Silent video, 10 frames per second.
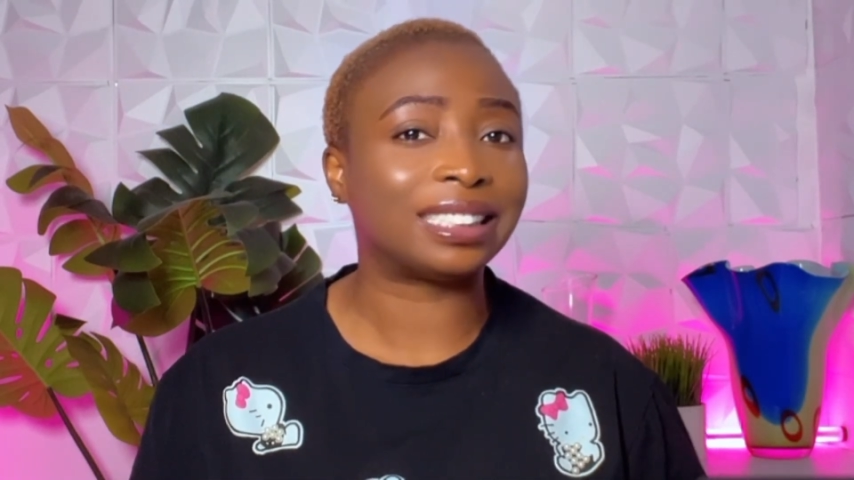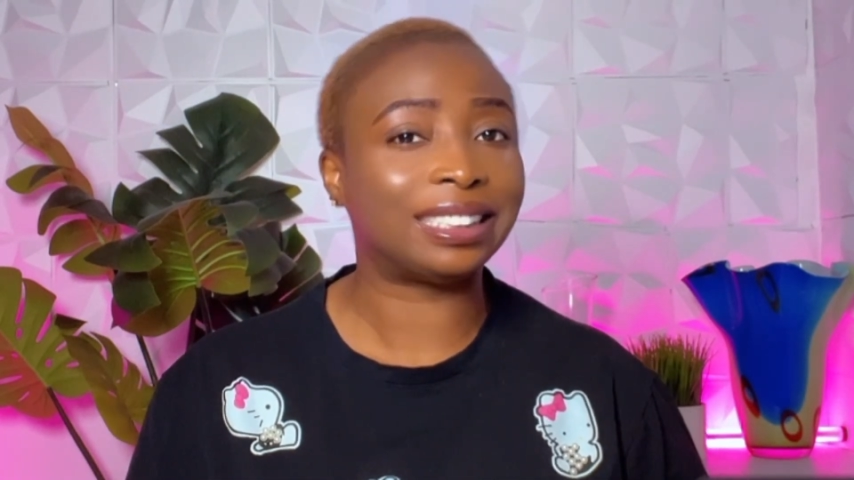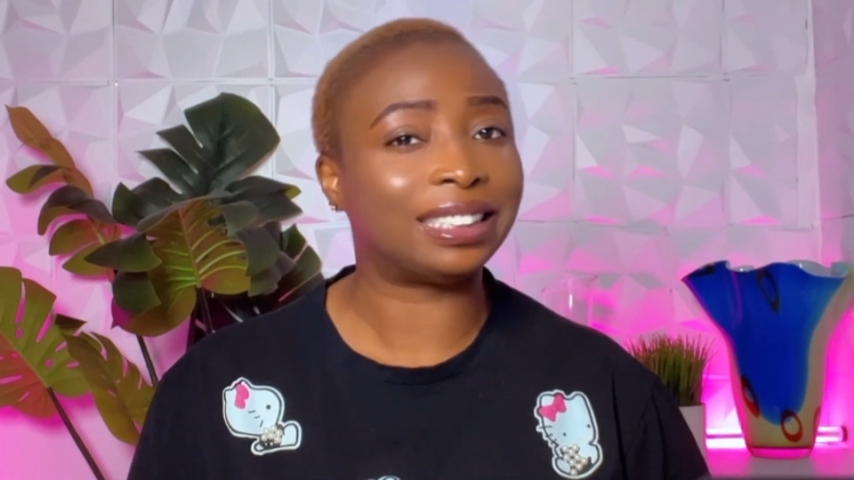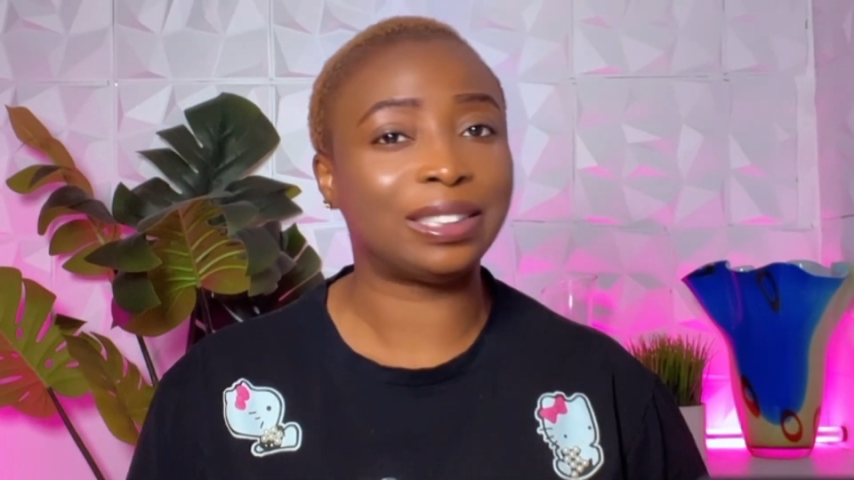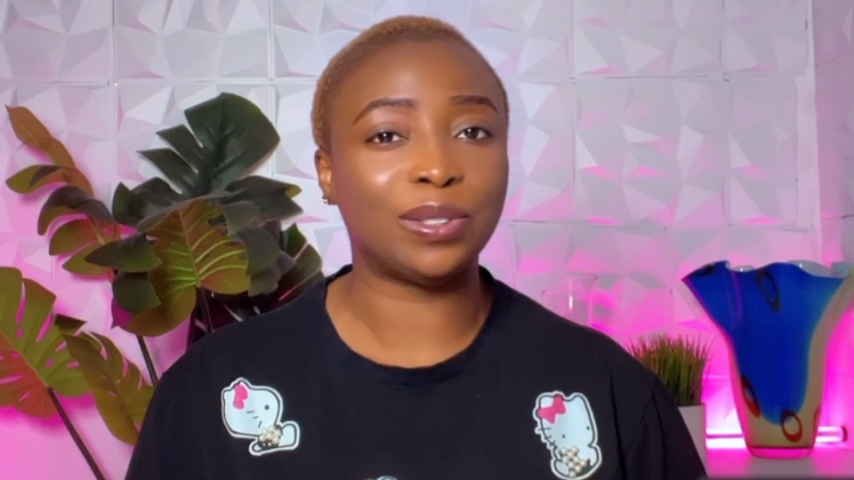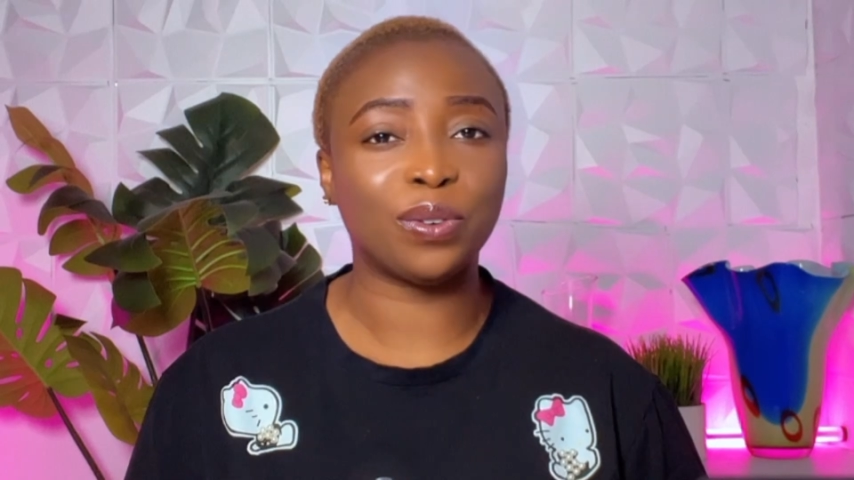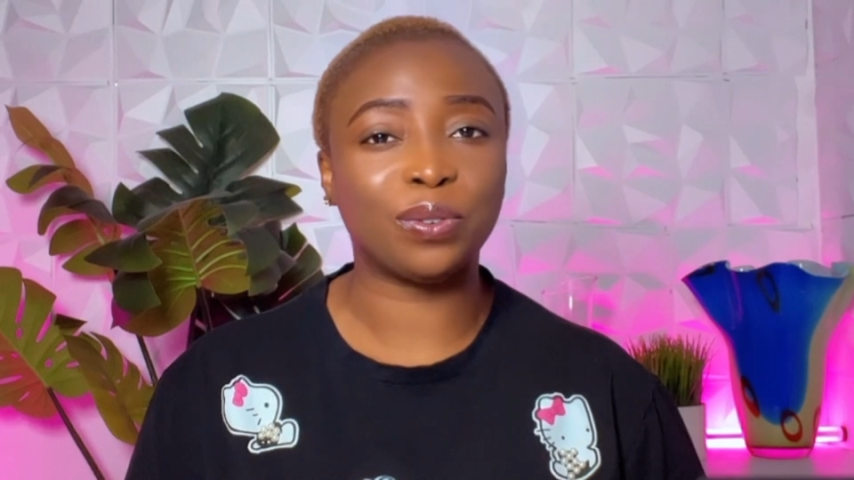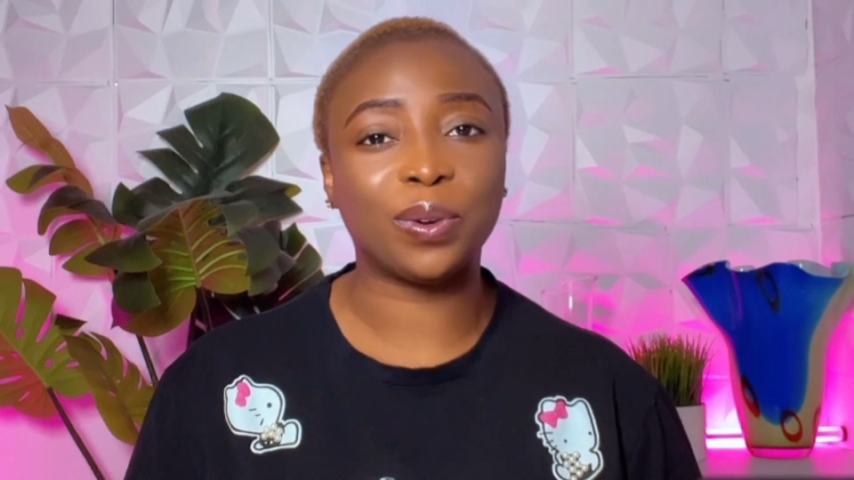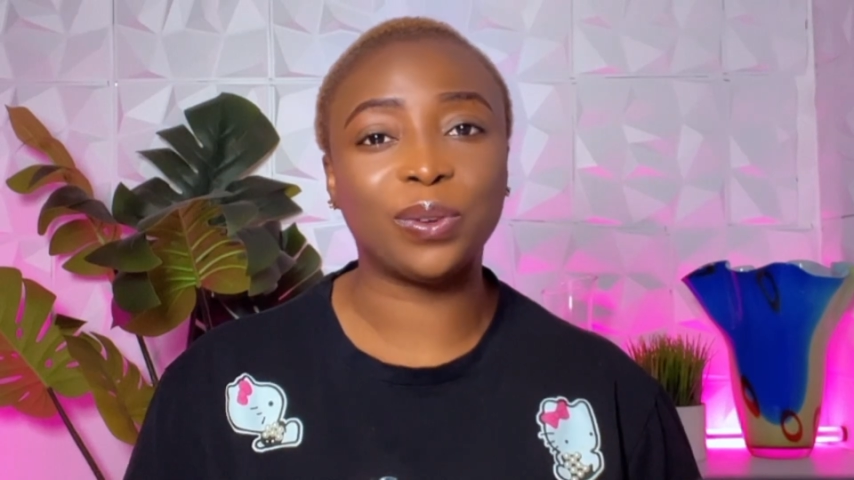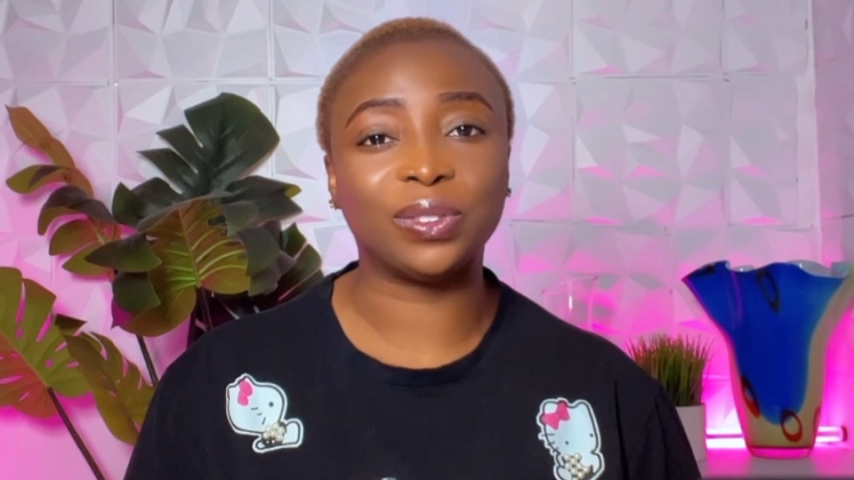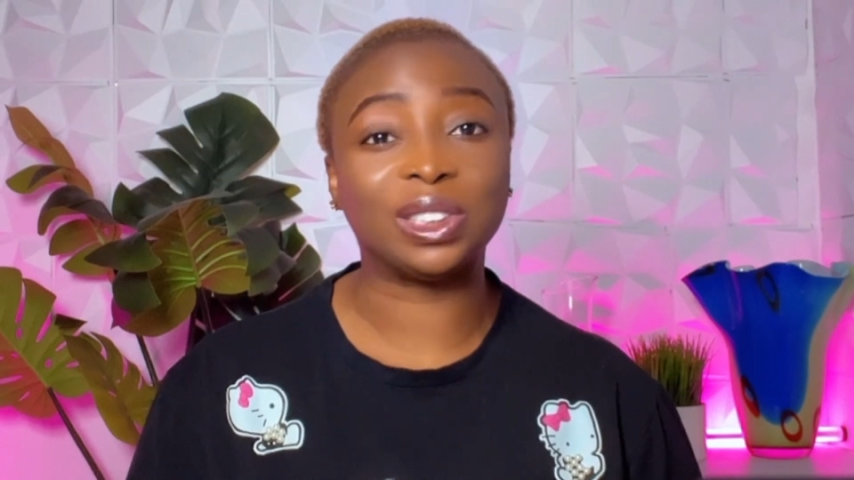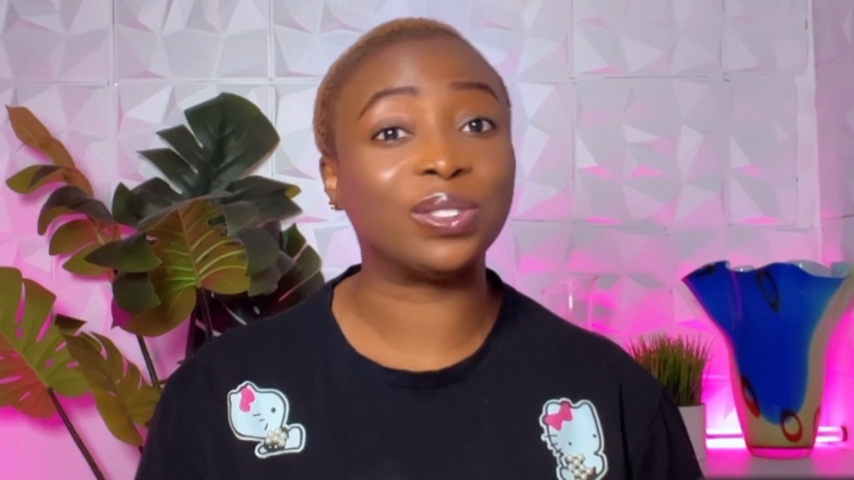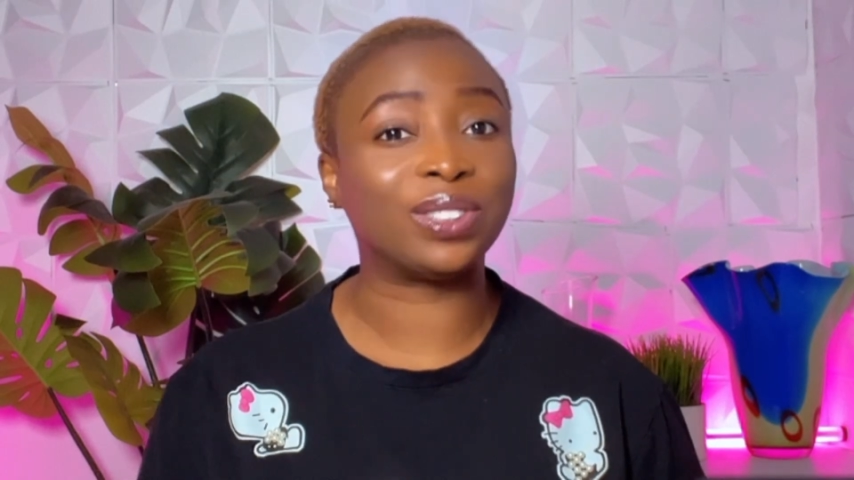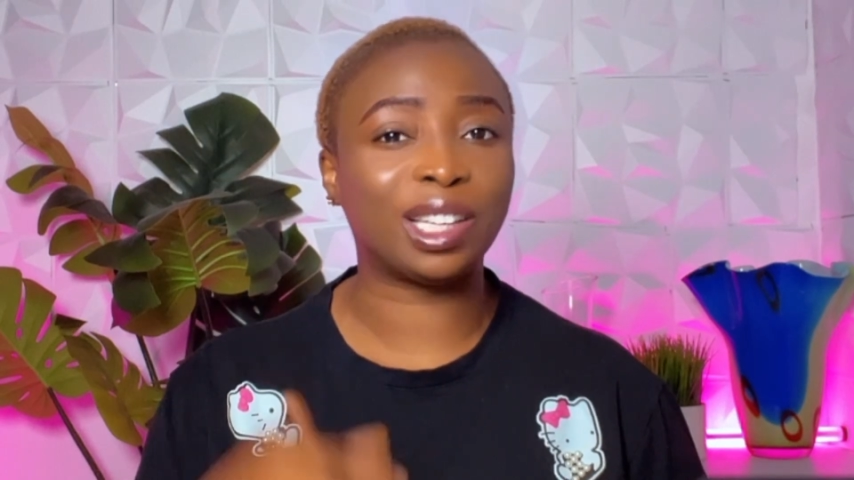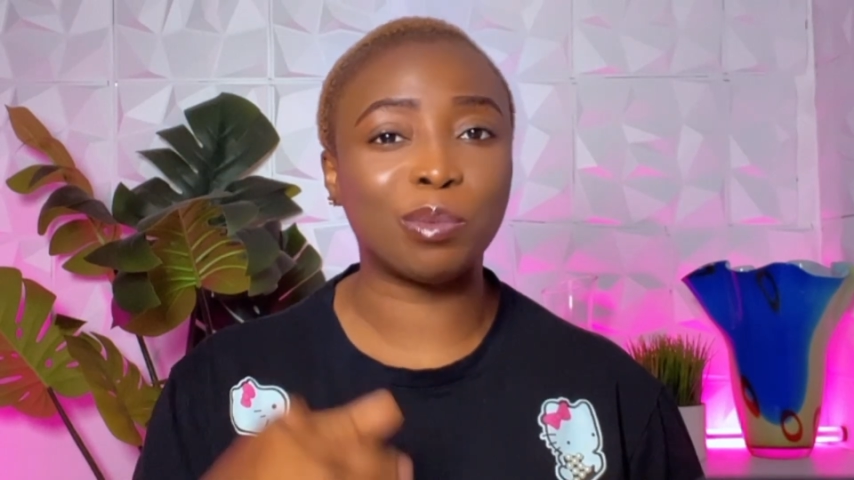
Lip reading: tea, of course. So keep